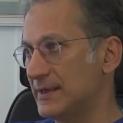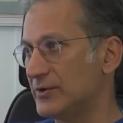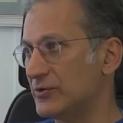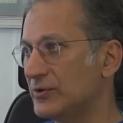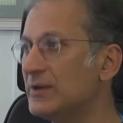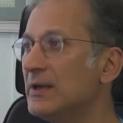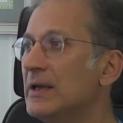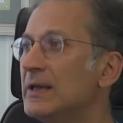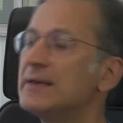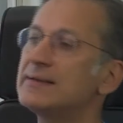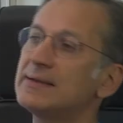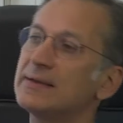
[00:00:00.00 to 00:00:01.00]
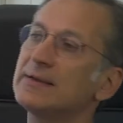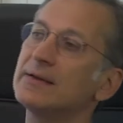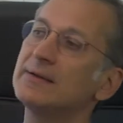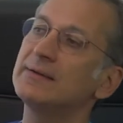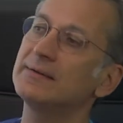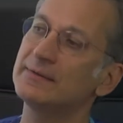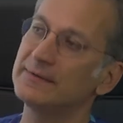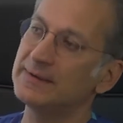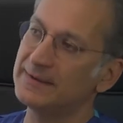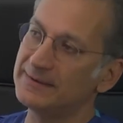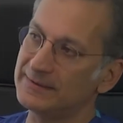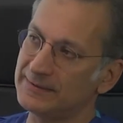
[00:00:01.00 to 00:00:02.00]
Actually, it's again
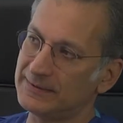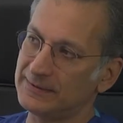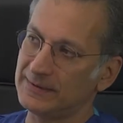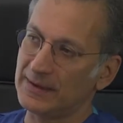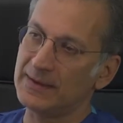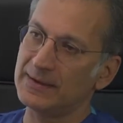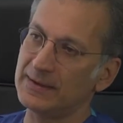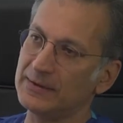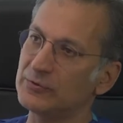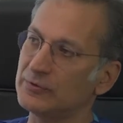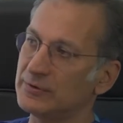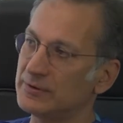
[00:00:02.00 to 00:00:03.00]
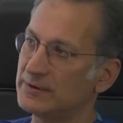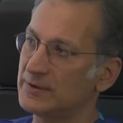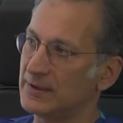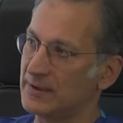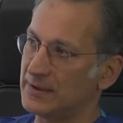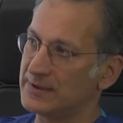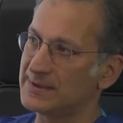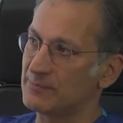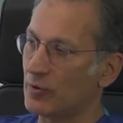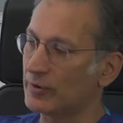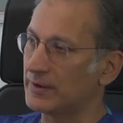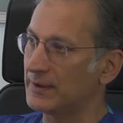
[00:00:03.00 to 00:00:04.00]
related, I think, to the
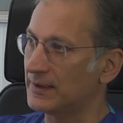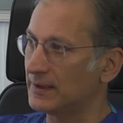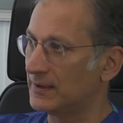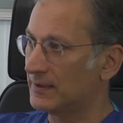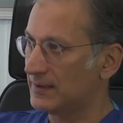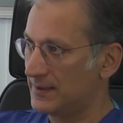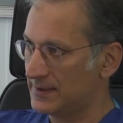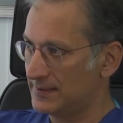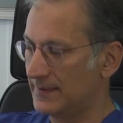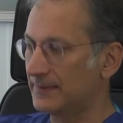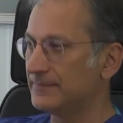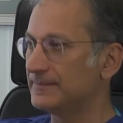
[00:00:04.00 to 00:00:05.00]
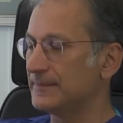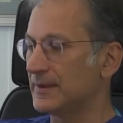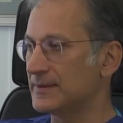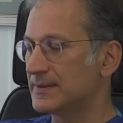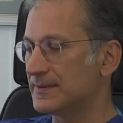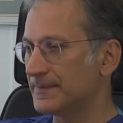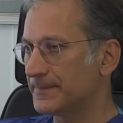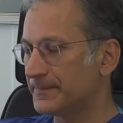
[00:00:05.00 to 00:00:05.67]
smoking as well. Yes.